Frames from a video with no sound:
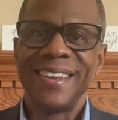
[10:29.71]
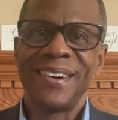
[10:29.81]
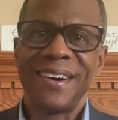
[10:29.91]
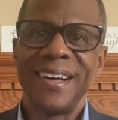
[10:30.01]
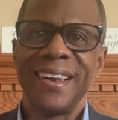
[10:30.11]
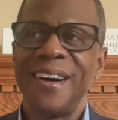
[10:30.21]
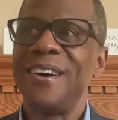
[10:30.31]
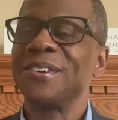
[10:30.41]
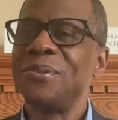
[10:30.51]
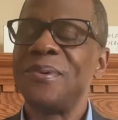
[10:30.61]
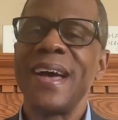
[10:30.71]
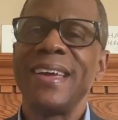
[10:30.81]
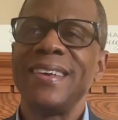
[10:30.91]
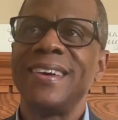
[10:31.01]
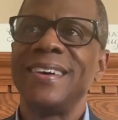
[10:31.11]
know, along the way.
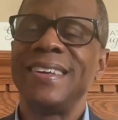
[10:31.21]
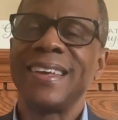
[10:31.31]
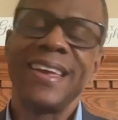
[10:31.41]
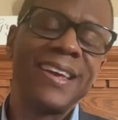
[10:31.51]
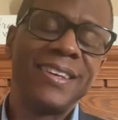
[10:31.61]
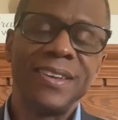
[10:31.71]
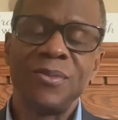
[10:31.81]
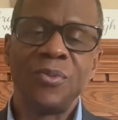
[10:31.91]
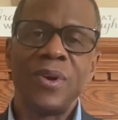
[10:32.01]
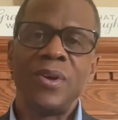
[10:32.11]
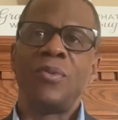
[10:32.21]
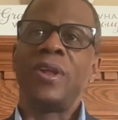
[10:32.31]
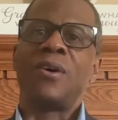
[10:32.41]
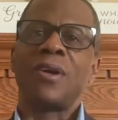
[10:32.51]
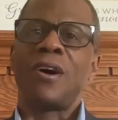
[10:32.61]
You know, again, we
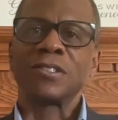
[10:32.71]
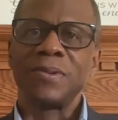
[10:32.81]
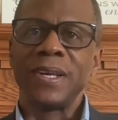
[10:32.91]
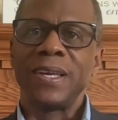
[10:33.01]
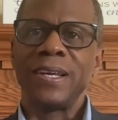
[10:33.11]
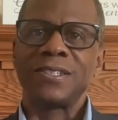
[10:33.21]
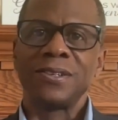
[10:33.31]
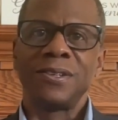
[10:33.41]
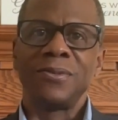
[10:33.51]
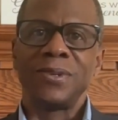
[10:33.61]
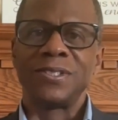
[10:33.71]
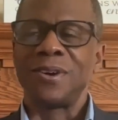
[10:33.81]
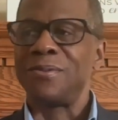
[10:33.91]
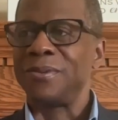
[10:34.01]
don't ultimately get to the result